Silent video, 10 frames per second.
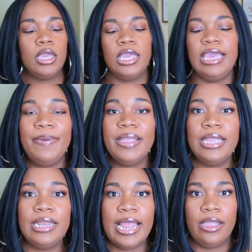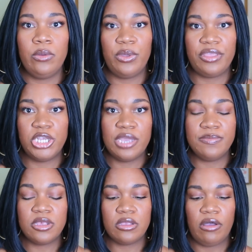Keeping in line with the
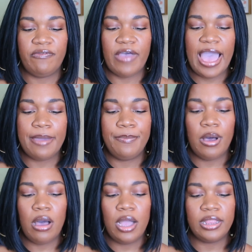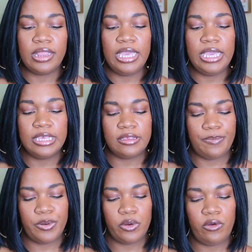gym stuff, I bought these
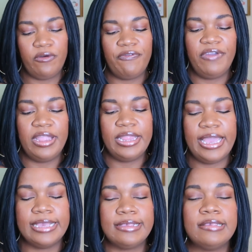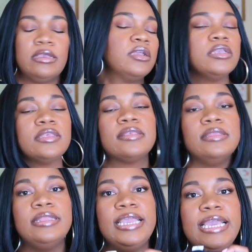Pro Fitness
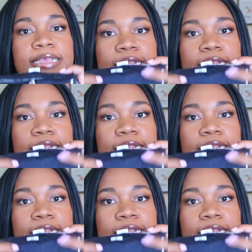knee